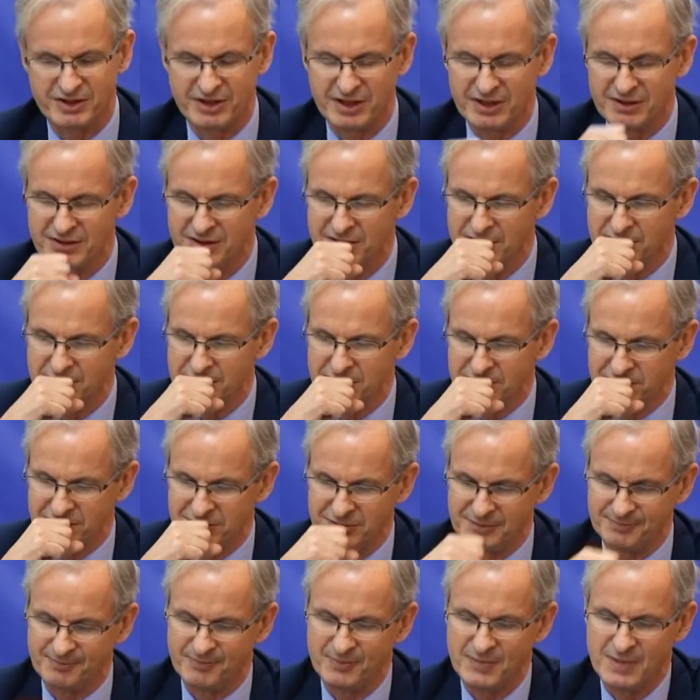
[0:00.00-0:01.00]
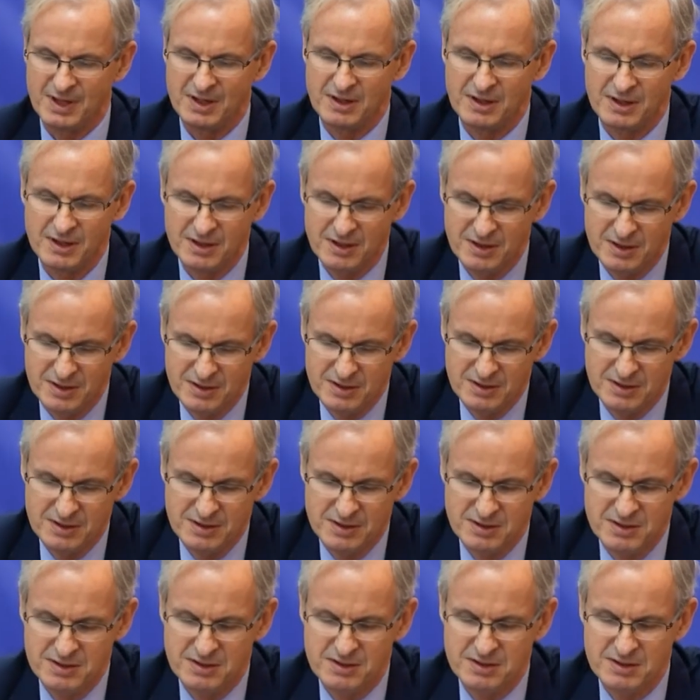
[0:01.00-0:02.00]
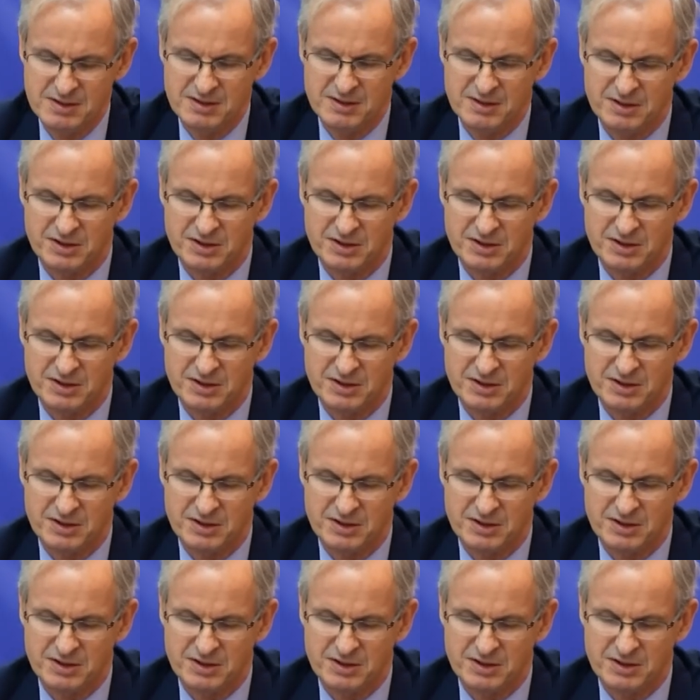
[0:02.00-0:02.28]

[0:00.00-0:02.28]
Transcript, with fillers: He highlighted the need for justice reform